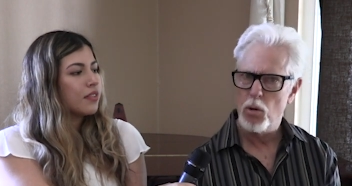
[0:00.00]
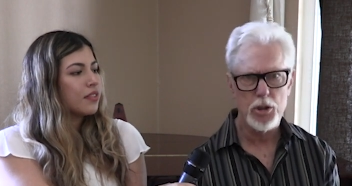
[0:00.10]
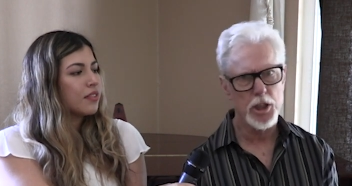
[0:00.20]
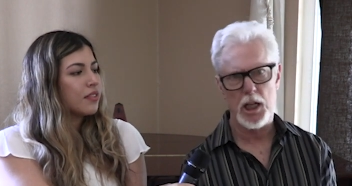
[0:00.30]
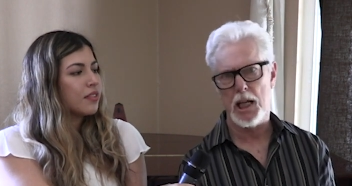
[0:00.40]

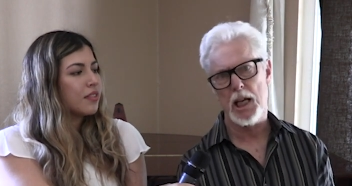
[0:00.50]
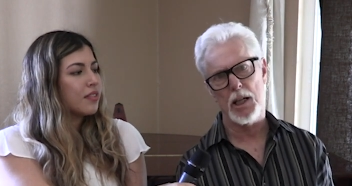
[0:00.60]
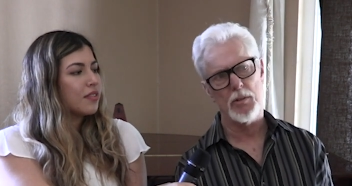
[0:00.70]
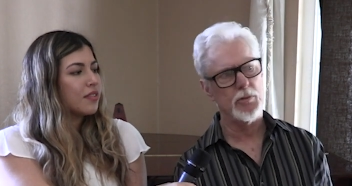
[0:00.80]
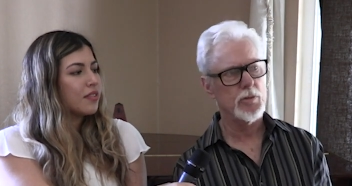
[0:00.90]
Speaker 1: or did I
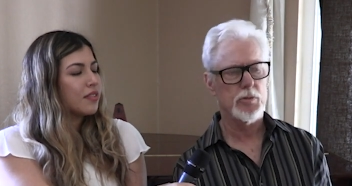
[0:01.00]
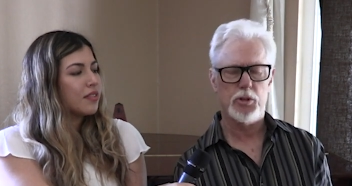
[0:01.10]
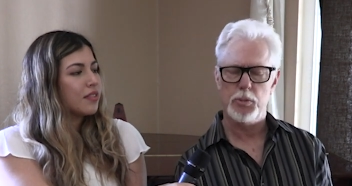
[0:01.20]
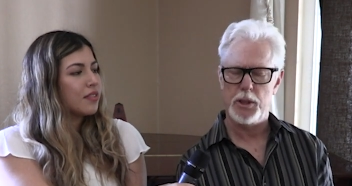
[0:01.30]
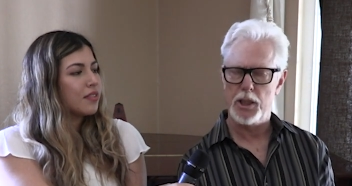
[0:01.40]
have
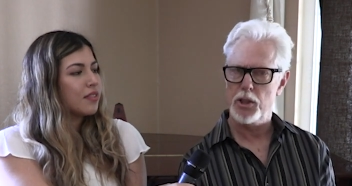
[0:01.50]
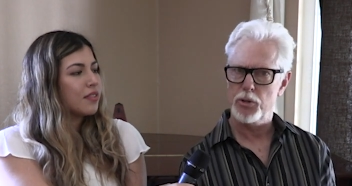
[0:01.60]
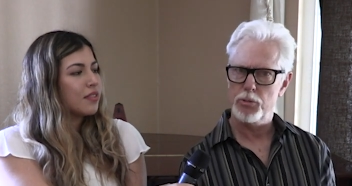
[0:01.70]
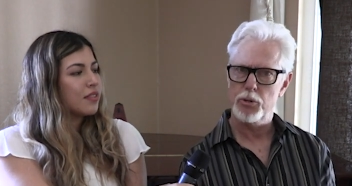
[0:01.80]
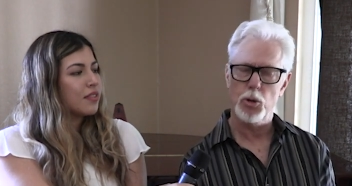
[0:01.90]
something
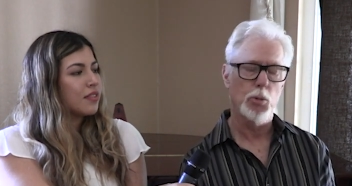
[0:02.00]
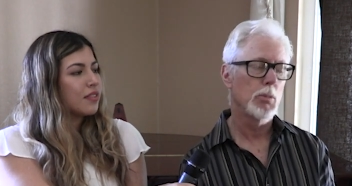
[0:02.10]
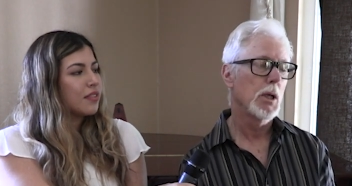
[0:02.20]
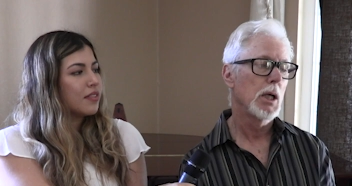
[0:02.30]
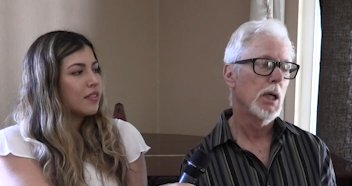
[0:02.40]
else?
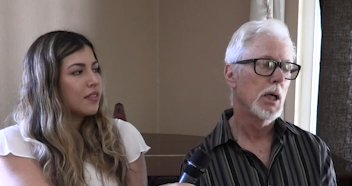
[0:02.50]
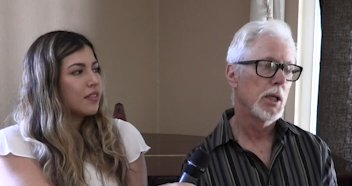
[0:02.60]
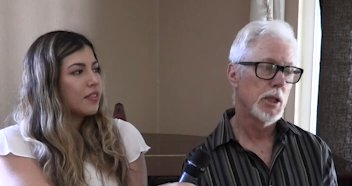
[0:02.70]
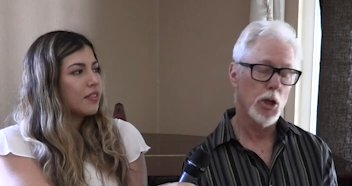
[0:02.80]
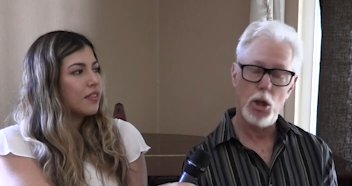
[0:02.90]
So
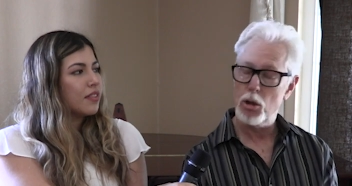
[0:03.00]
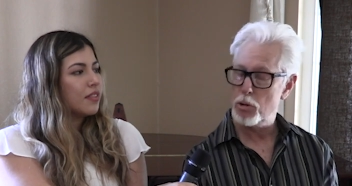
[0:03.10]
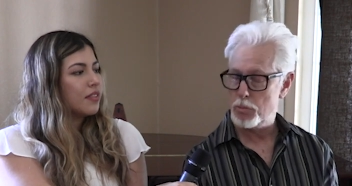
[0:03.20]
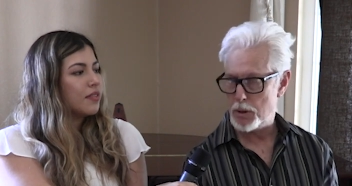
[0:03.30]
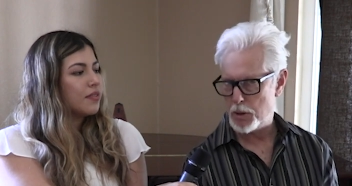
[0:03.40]
it
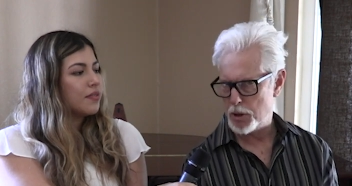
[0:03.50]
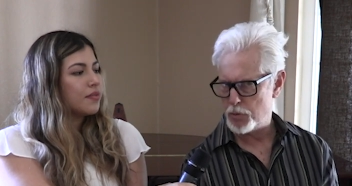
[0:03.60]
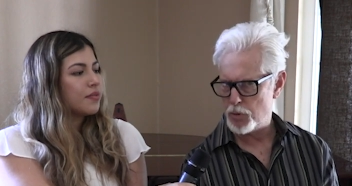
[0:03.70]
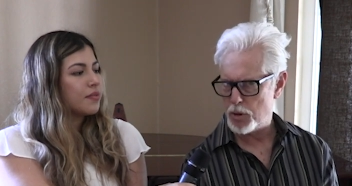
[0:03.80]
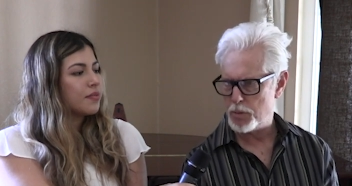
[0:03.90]
all
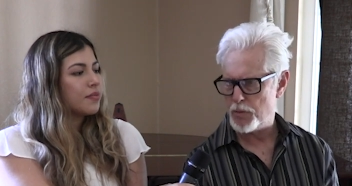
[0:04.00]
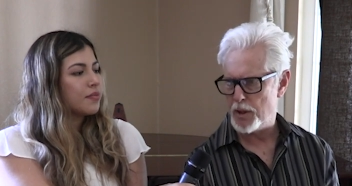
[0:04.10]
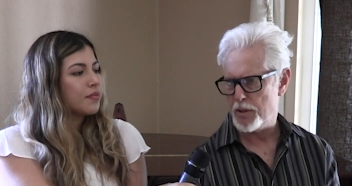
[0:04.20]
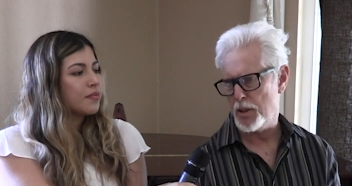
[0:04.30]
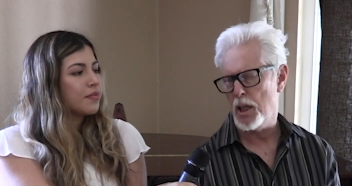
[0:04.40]
confirmed the
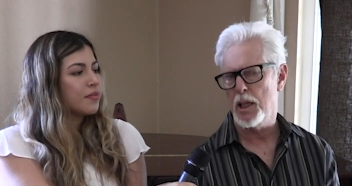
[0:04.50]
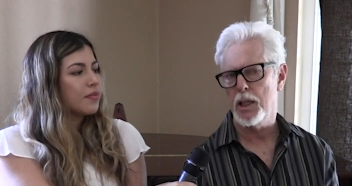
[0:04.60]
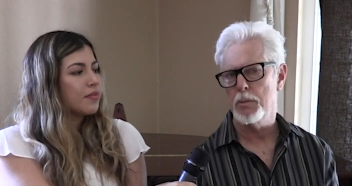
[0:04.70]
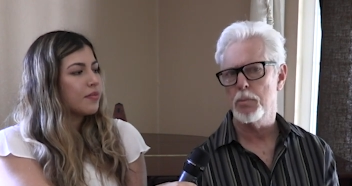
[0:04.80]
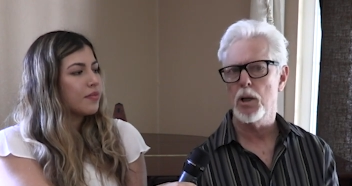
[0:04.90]
fact that I
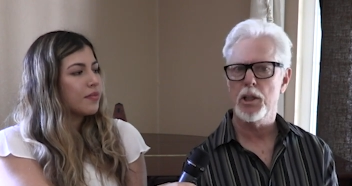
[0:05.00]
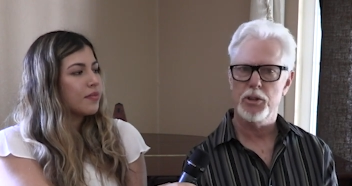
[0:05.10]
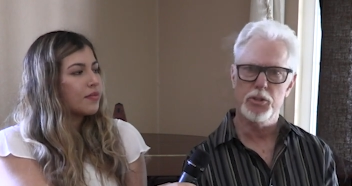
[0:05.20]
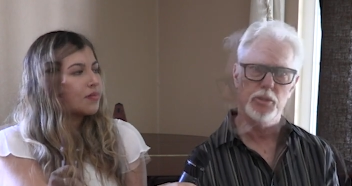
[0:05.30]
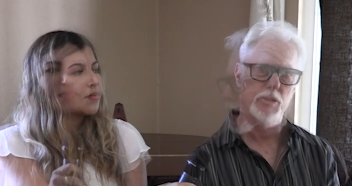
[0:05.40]
had
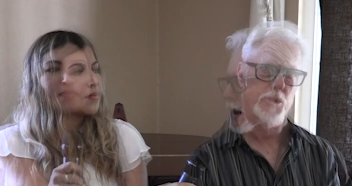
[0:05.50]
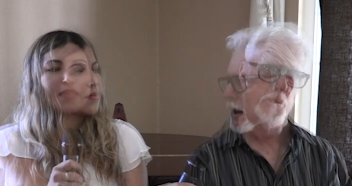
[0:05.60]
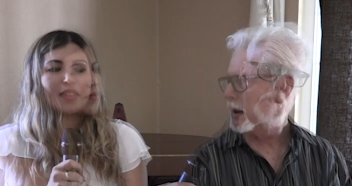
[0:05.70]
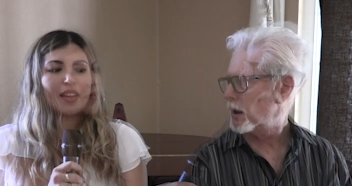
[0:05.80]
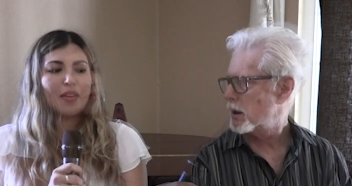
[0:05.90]
Parkinson's.
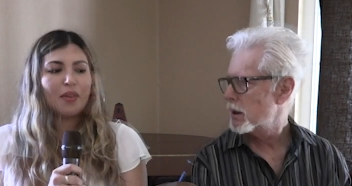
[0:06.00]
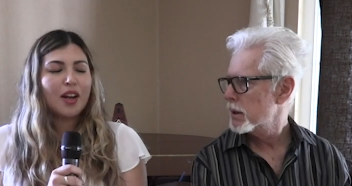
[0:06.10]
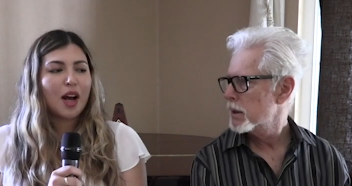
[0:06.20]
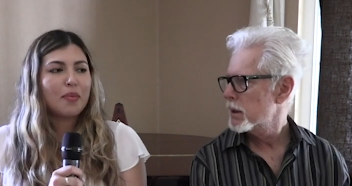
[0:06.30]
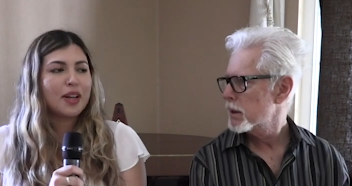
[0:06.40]

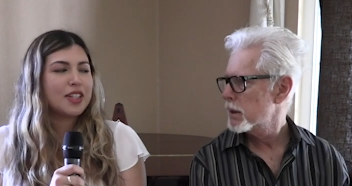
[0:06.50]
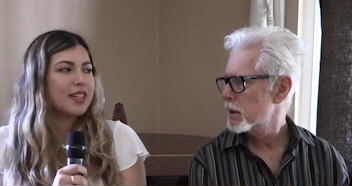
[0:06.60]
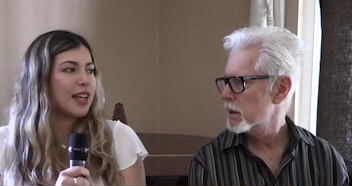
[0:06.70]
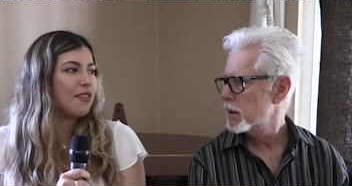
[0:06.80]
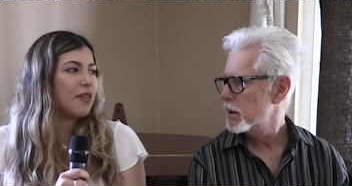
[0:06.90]
Speaker 2: What
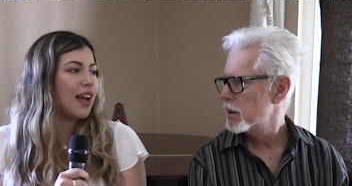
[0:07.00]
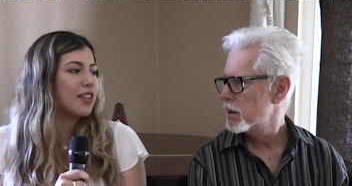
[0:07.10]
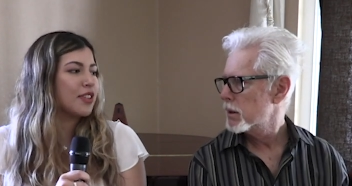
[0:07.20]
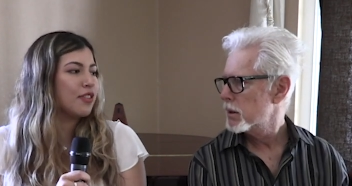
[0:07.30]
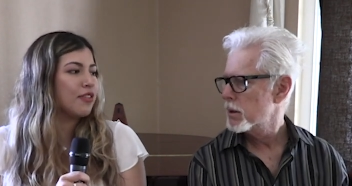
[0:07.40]
operations have you
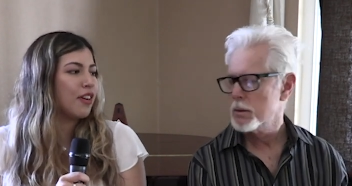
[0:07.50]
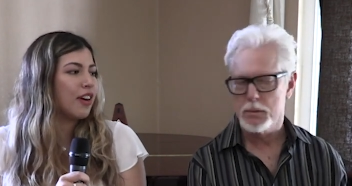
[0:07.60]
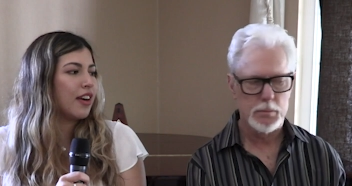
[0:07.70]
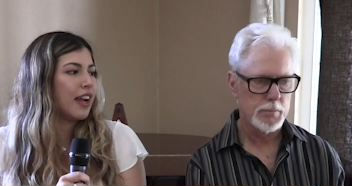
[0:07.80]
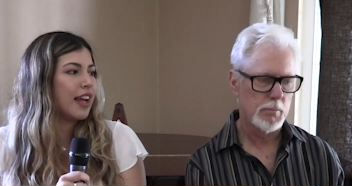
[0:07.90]
had so
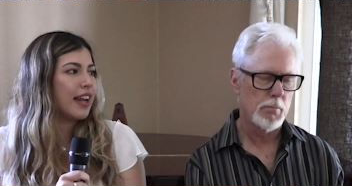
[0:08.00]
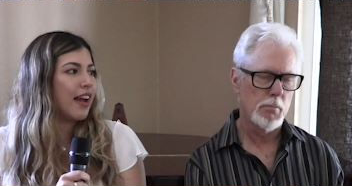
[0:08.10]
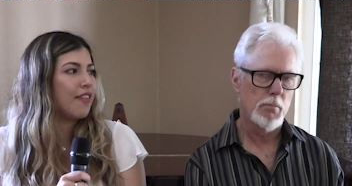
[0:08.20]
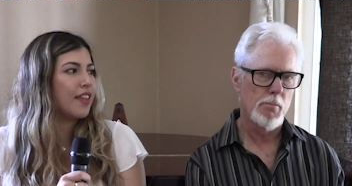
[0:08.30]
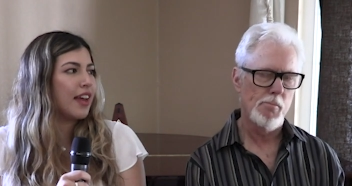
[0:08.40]
far and
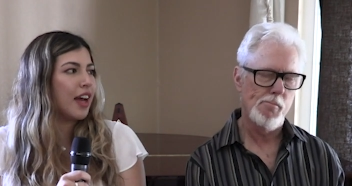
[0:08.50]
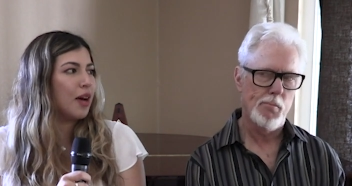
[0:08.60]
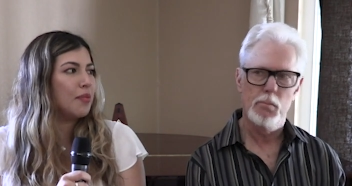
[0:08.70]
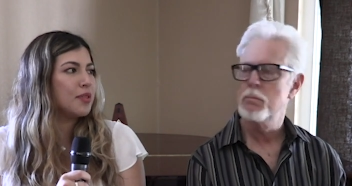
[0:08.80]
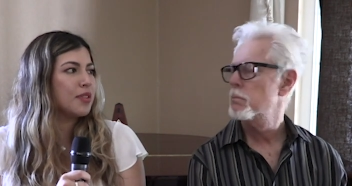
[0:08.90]
have they
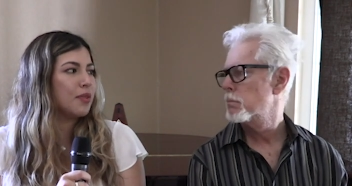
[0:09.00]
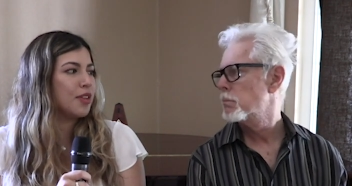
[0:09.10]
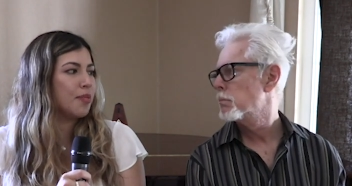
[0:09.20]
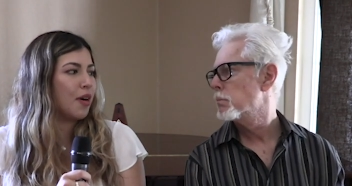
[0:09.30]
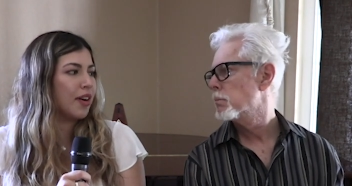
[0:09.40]
helped
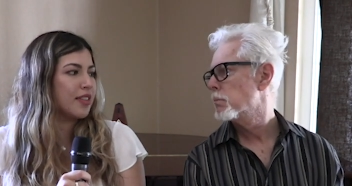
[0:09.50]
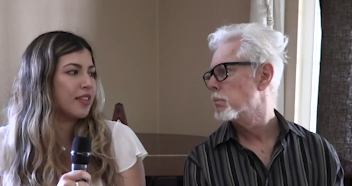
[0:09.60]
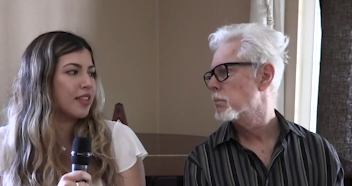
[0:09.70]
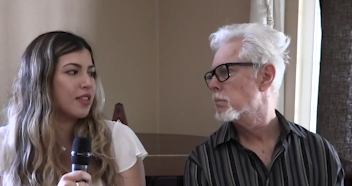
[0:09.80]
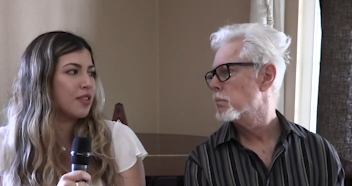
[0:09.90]
with your
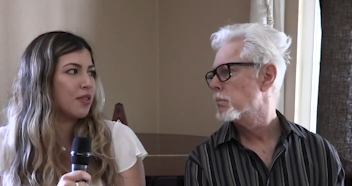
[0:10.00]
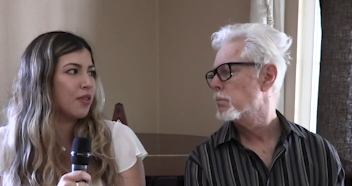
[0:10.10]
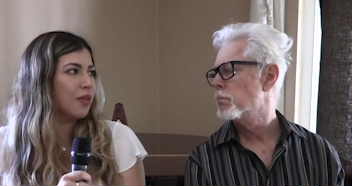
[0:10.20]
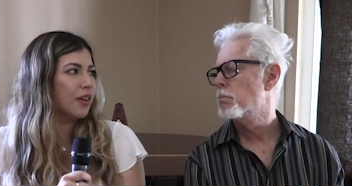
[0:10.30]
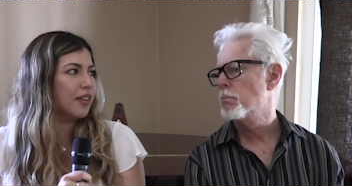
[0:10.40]
Parkinson's
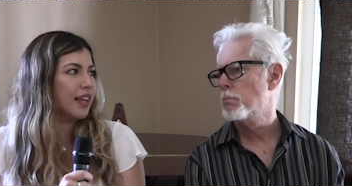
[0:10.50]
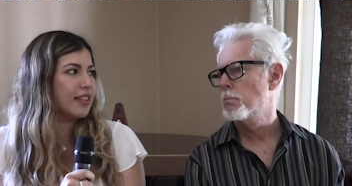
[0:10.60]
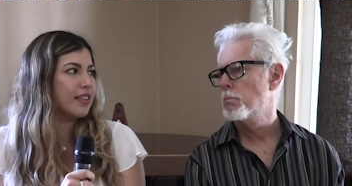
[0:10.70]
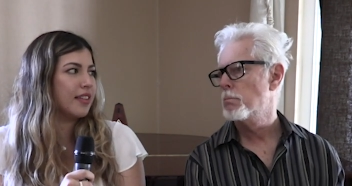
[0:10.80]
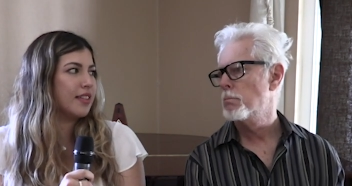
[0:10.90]
or
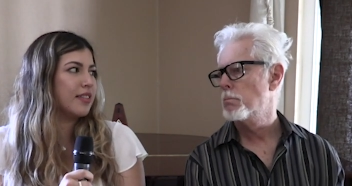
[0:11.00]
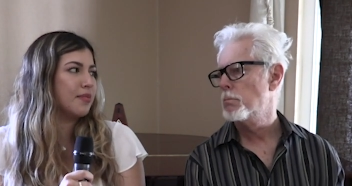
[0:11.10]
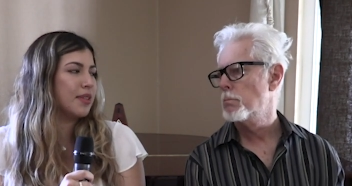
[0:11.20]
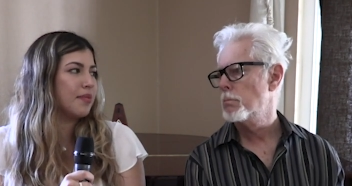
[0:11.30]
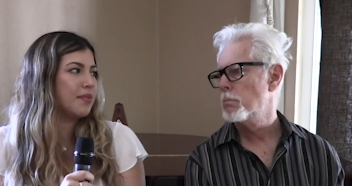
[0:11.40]
lessened the
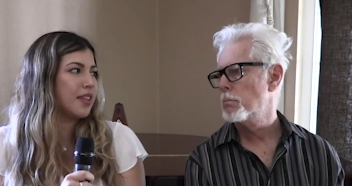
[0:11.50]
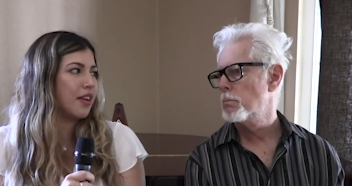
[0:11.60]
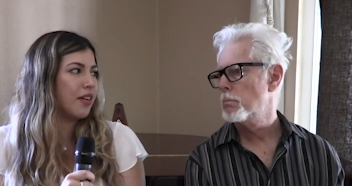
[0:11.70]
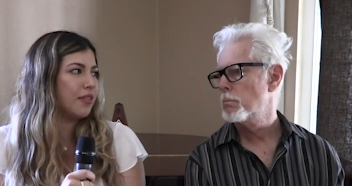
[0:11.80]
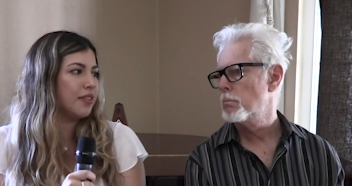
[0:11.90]
symptoms at all?